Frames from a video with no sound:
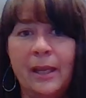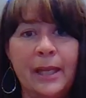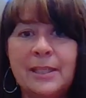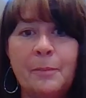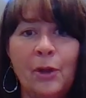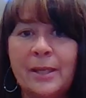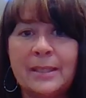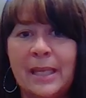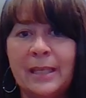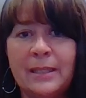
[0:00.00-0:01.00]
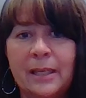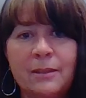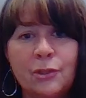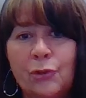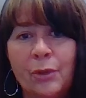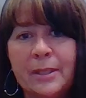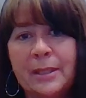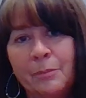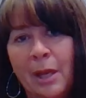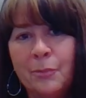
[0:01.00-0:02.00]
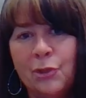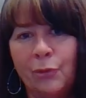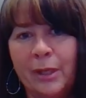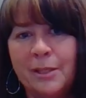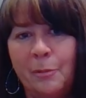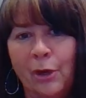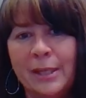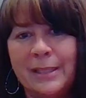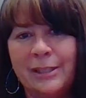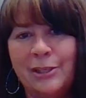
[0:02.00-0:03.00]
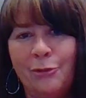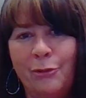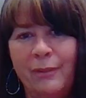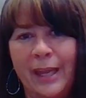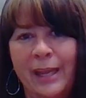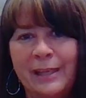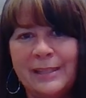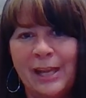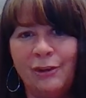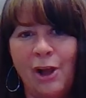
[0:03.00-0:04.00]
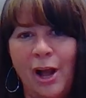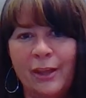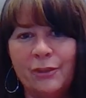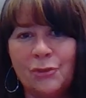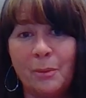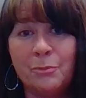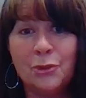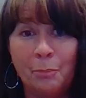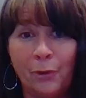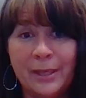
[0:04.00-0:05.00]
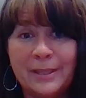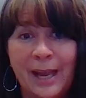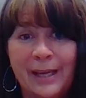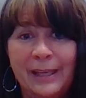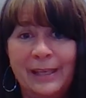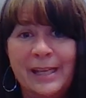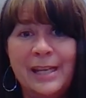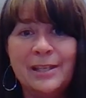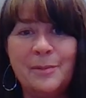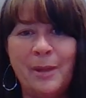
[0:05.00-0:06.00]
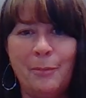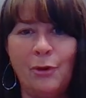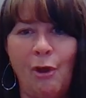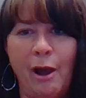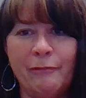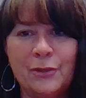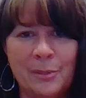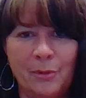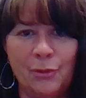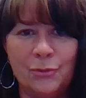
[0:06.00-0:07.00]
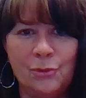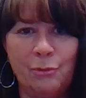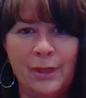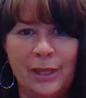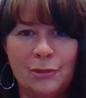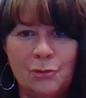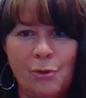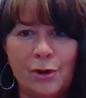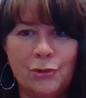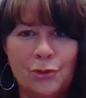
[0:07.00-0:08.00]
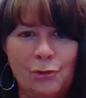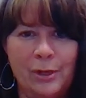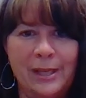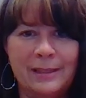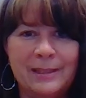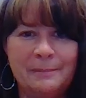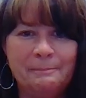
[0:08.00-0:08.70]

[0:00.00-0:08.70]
experience things that students sometimes don't experience until they attend college. So I'm super excited to be able to offer some of those new things to our students.